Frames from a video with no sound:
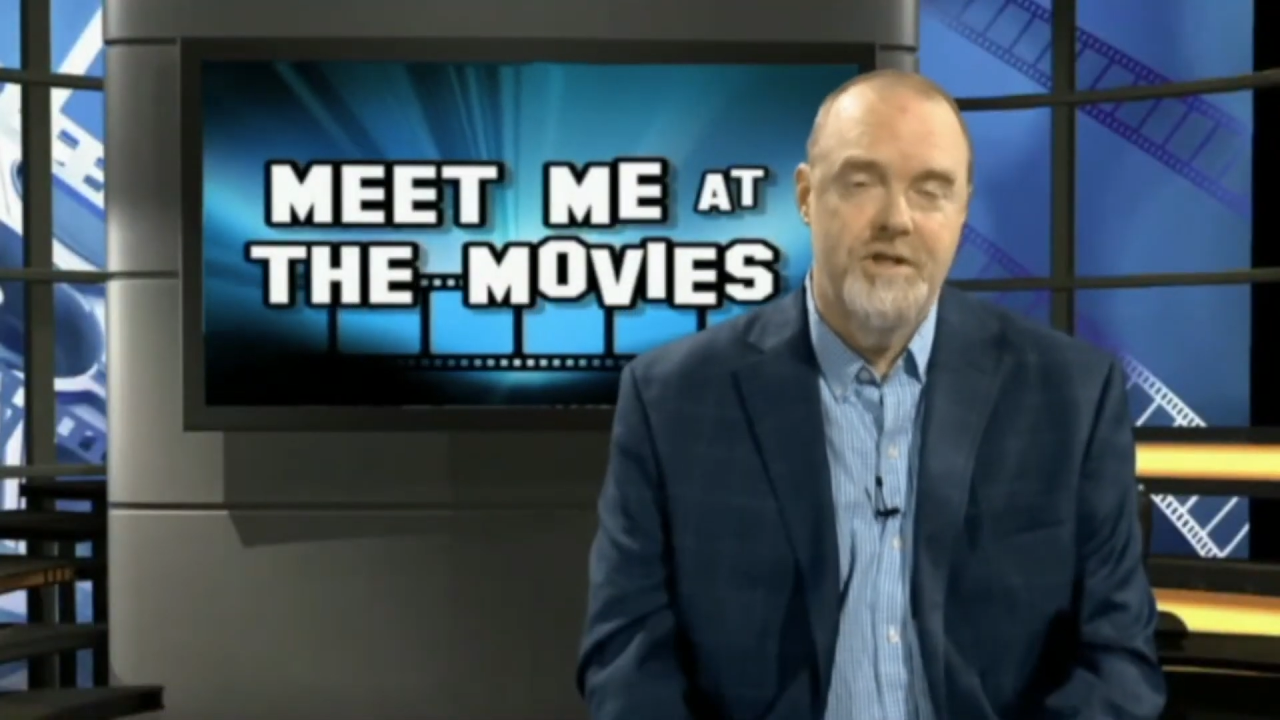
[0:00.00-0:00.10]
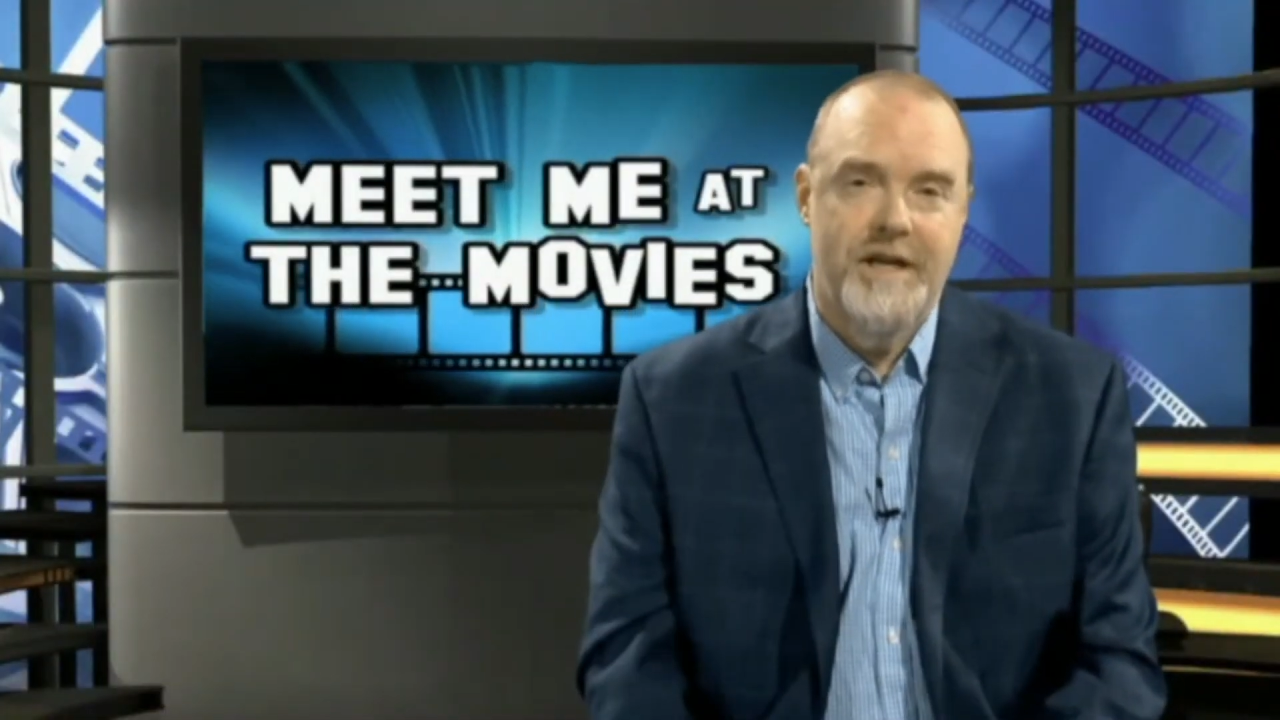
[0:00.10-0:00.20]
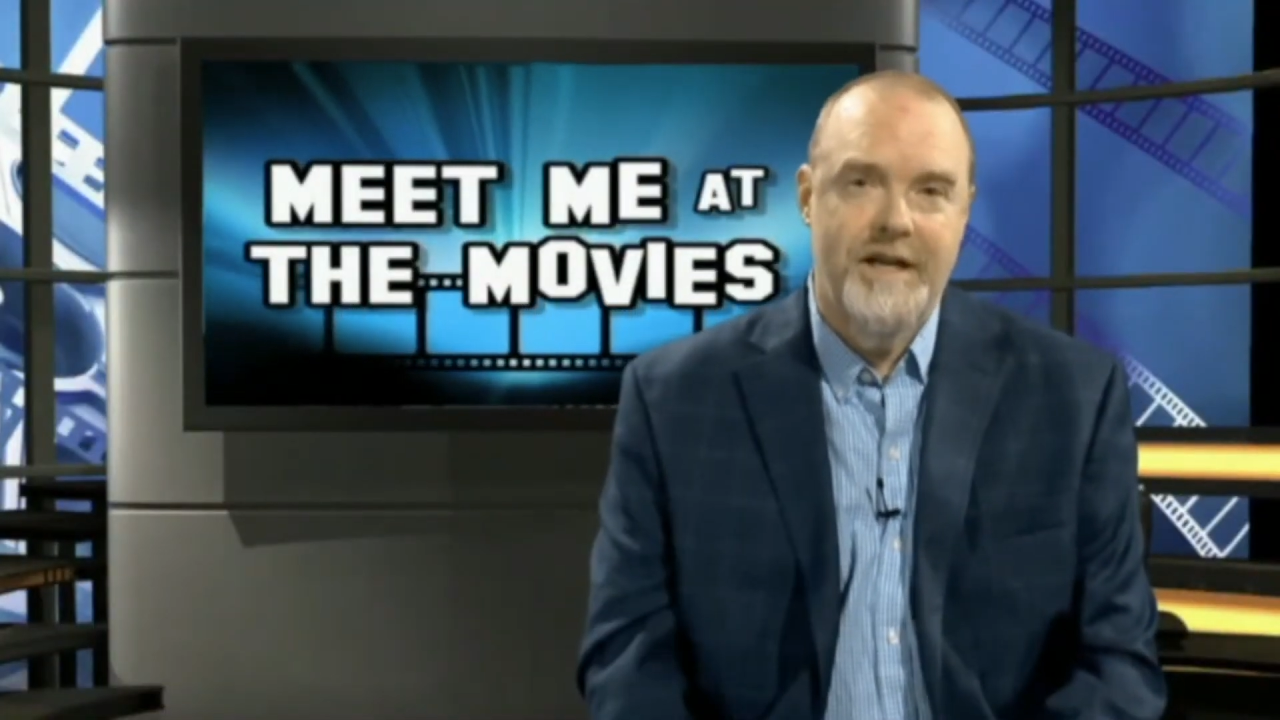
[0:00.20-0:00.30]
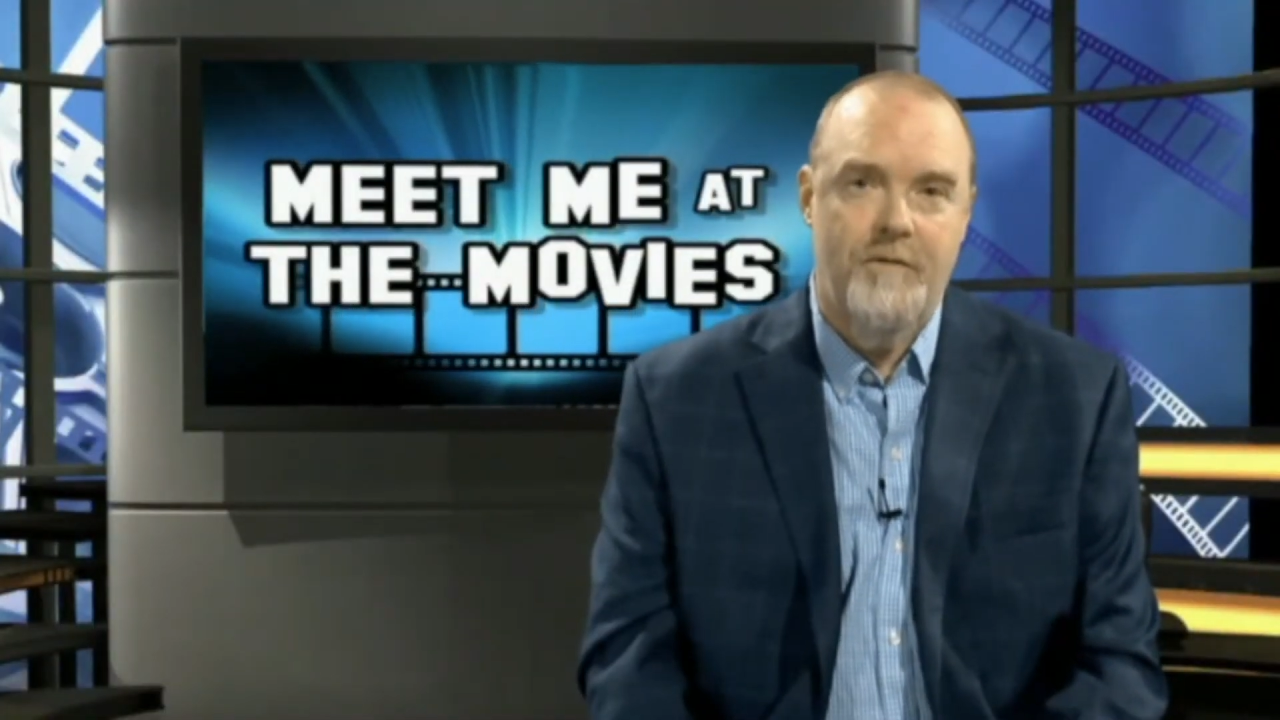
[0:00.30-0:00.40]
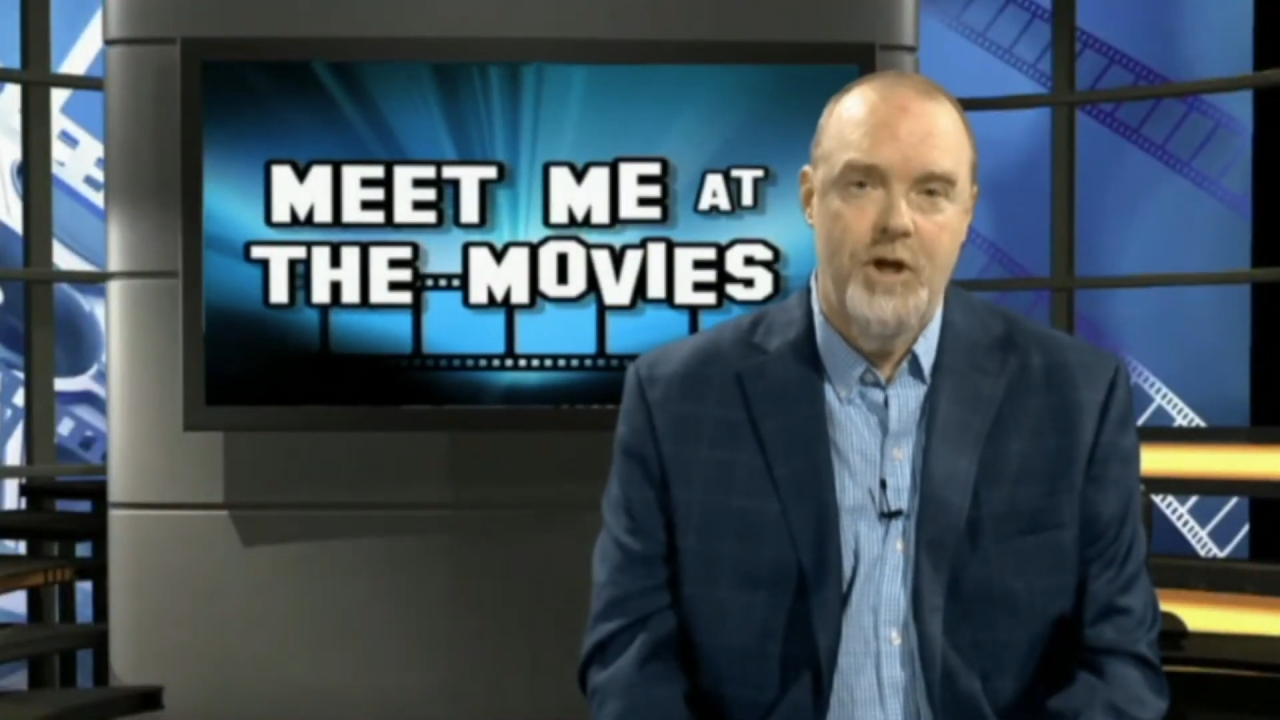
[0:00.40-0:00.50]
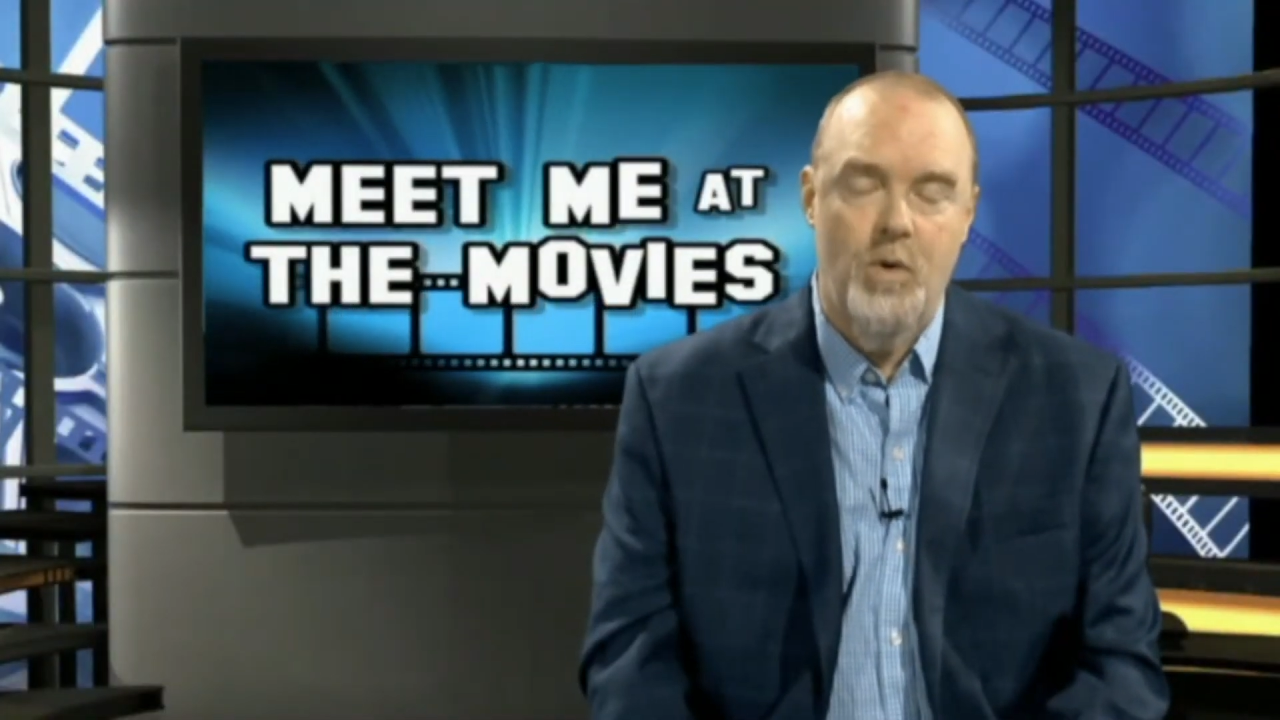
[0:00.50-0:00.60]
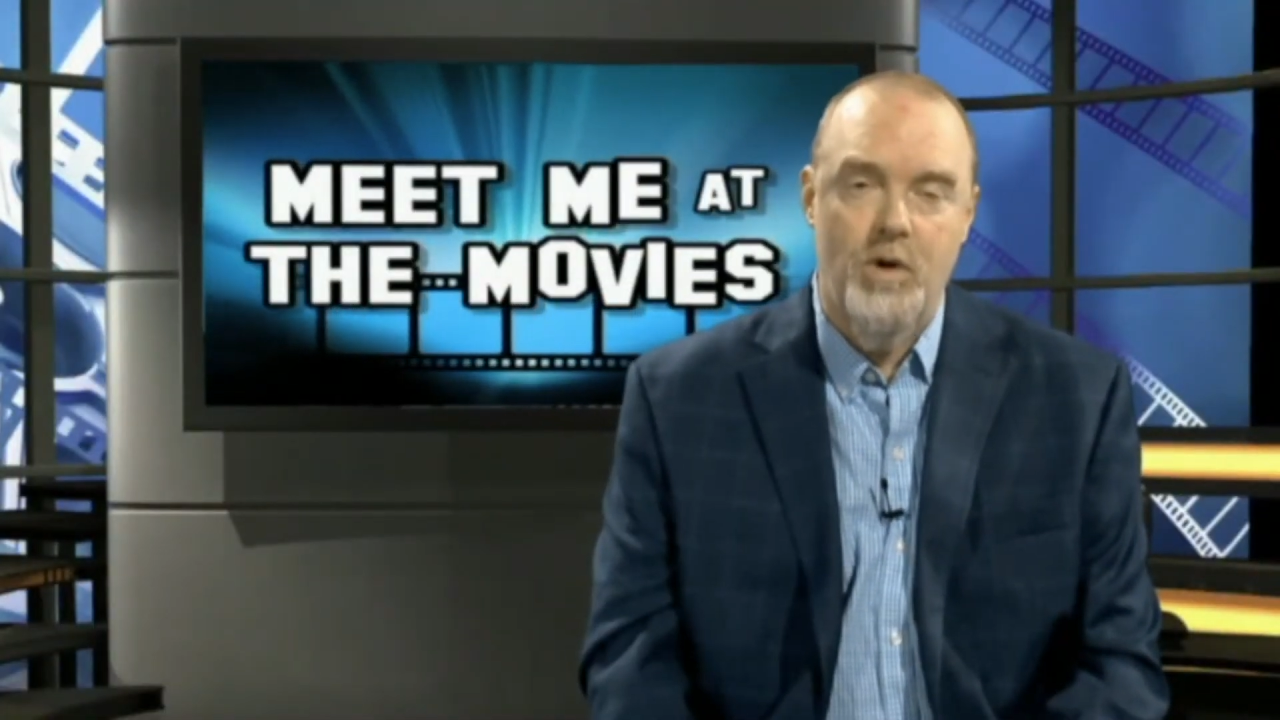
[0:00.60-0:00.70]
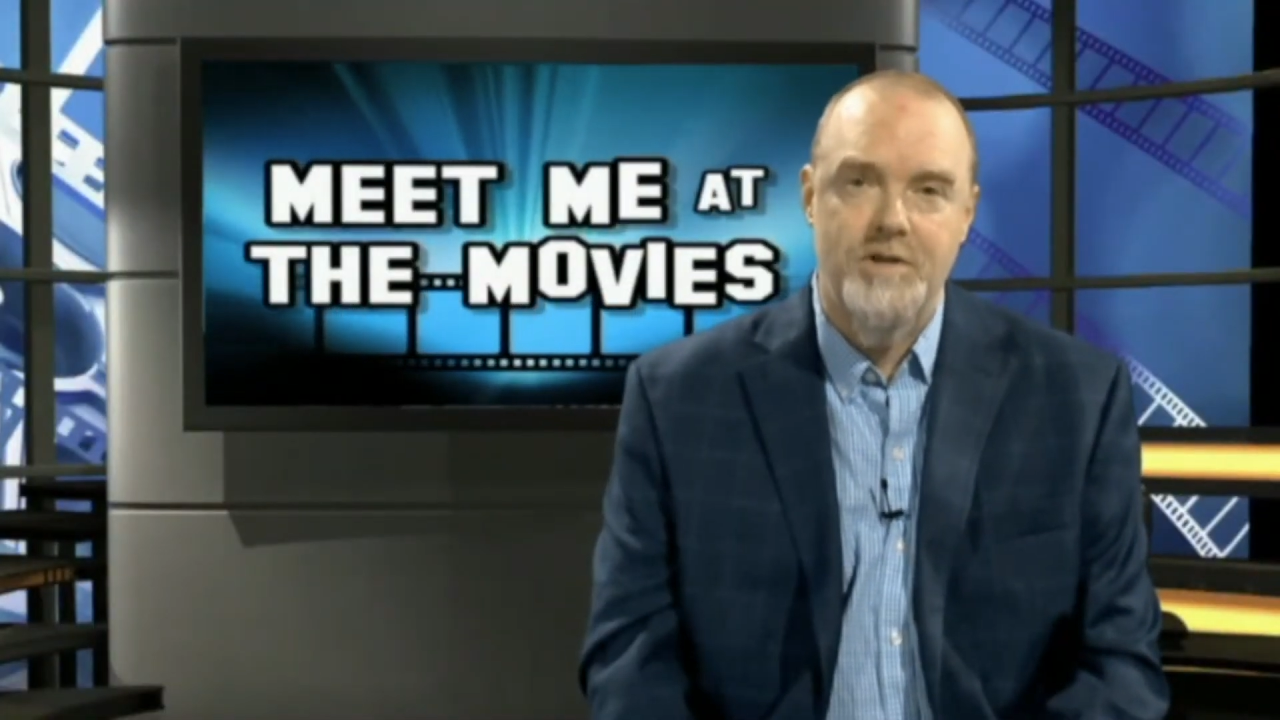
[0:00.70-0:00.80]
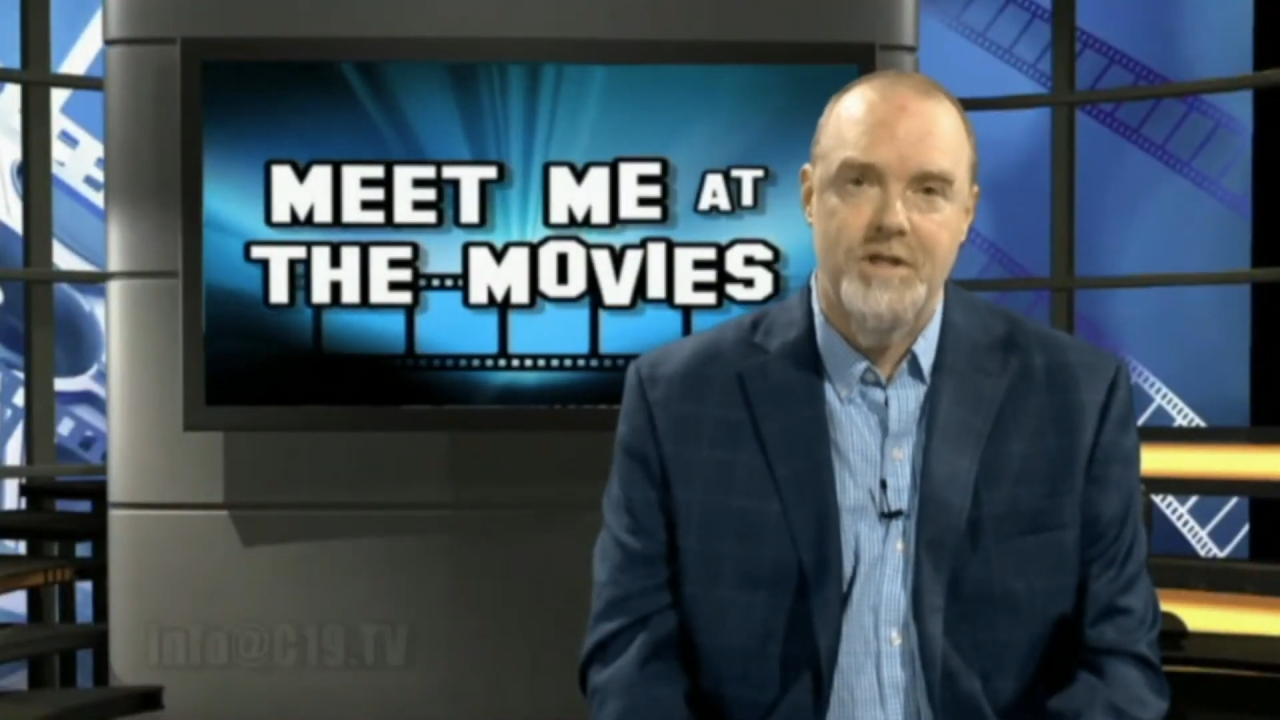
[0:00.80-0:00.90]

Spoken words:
and our viewers.